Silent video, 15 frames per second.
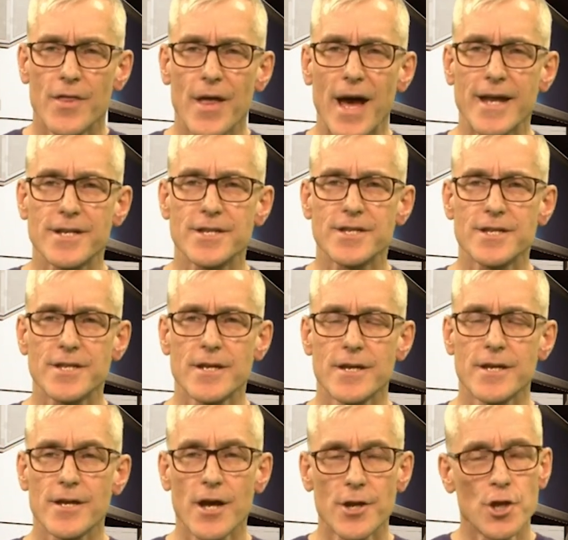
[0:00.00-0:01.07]
that
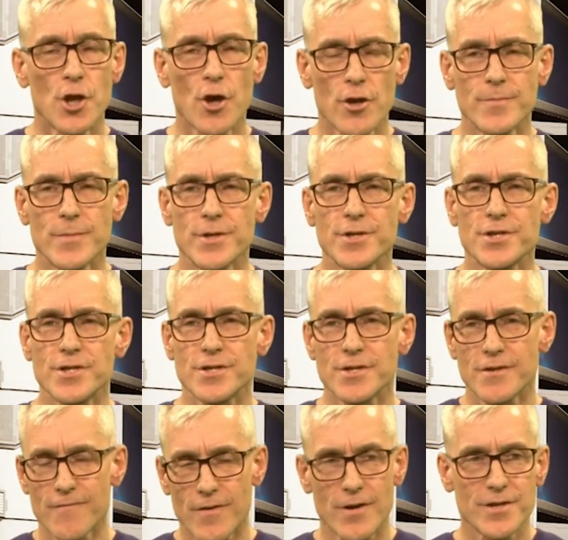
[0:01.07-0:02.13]
anonymous
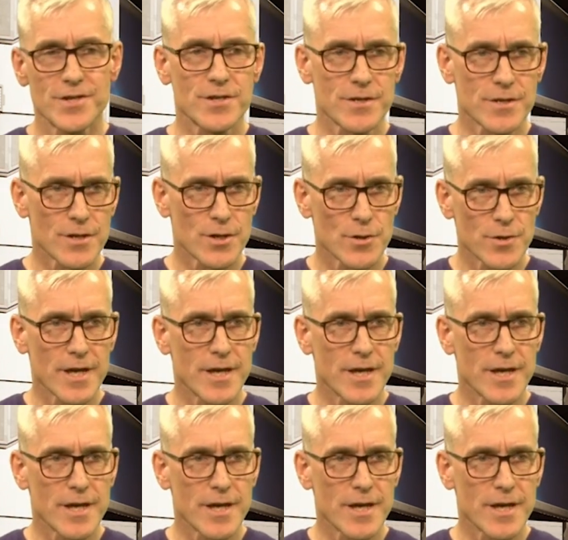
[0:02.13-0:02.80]
device and